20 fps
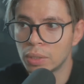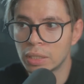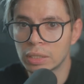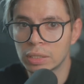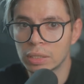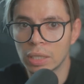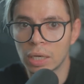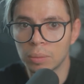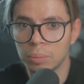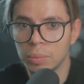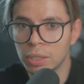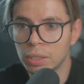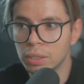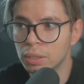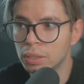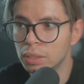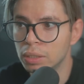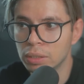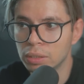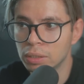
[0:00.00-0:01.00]
It's not
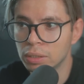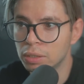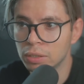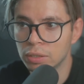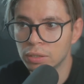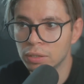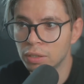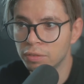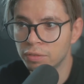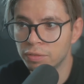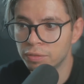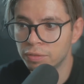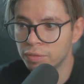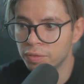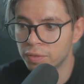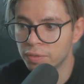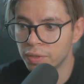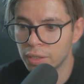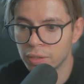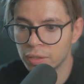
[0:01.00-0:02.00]
because
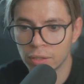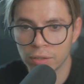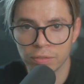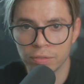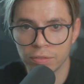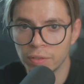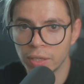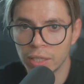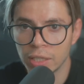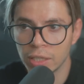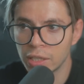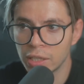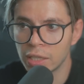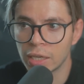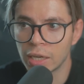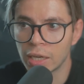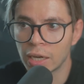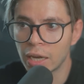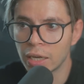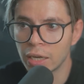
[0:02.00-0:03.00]
of anything.